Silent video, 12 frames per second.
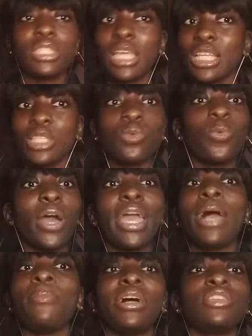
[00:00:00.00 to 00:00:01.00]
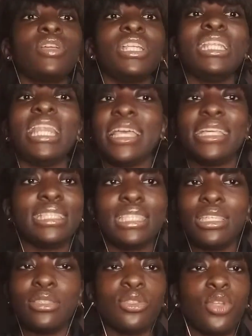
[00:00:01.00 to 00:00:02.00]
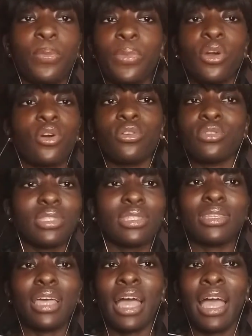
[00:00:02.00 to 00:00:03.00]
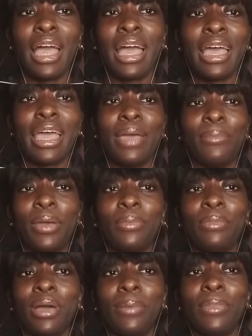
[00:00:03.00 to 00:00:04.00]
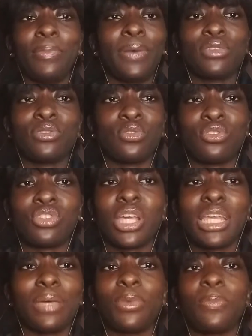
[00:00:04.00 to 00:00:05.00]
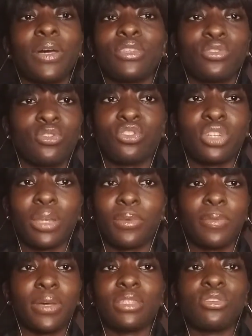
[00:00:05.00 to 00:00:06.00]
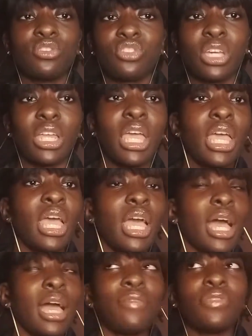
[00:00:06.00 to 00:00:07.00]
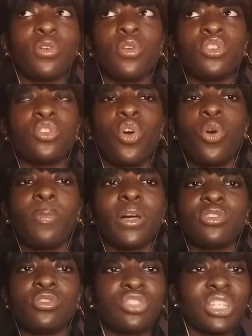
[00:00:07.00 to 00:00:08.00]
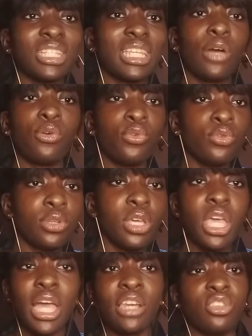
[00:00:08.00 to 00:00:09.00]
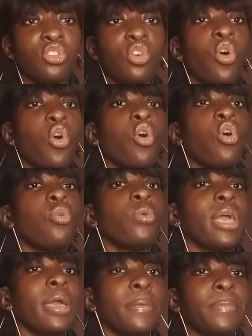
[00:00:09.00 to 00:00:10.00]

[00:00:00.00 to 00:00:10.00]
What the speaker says: that's why I'm actually like this. Not because I'm a pastor's child. I'm a pastor's child. After all, it's not all pastor's children that are good, and it's not all